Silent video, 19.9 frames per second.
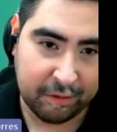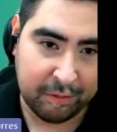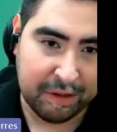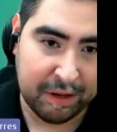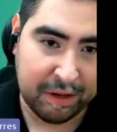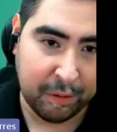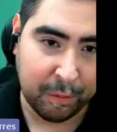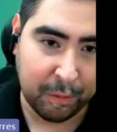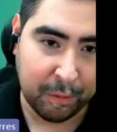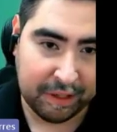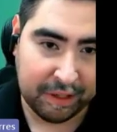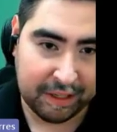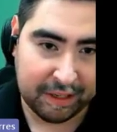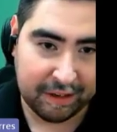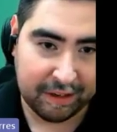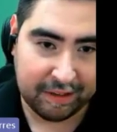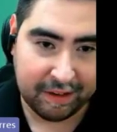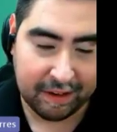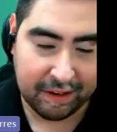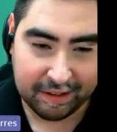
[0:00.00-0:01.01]
This would be a
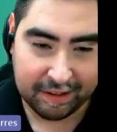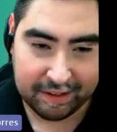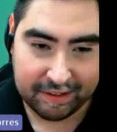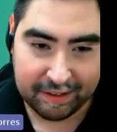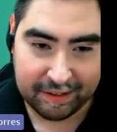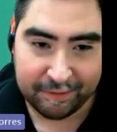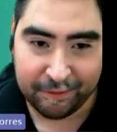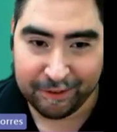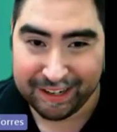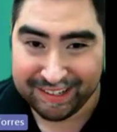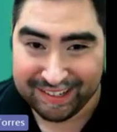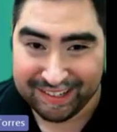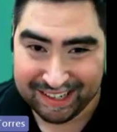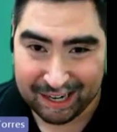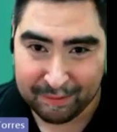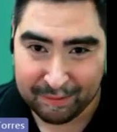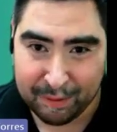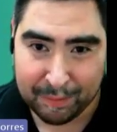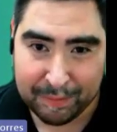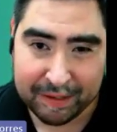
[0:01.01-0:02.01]
really good different
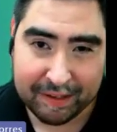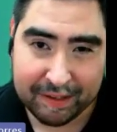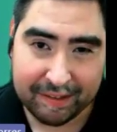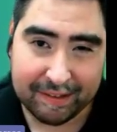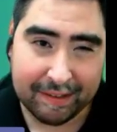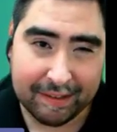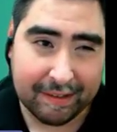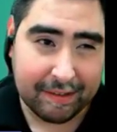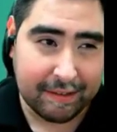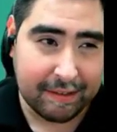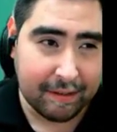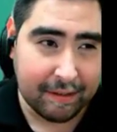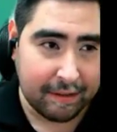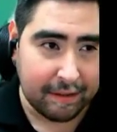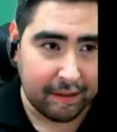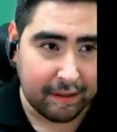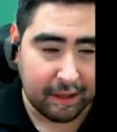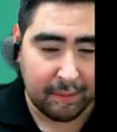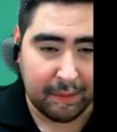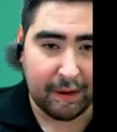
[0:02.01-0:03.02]
assignment, because the
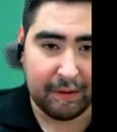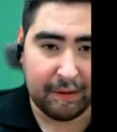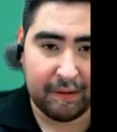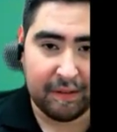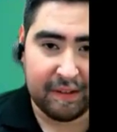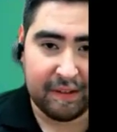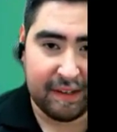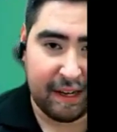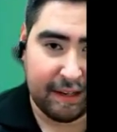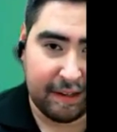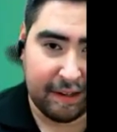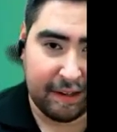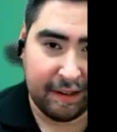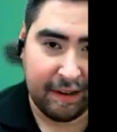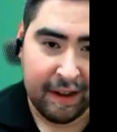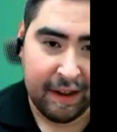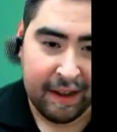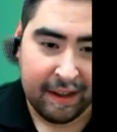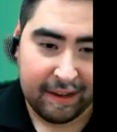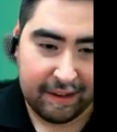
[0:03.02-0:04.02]
good thing about
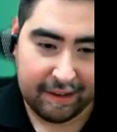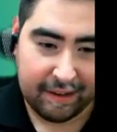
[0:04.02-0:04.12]
Newsela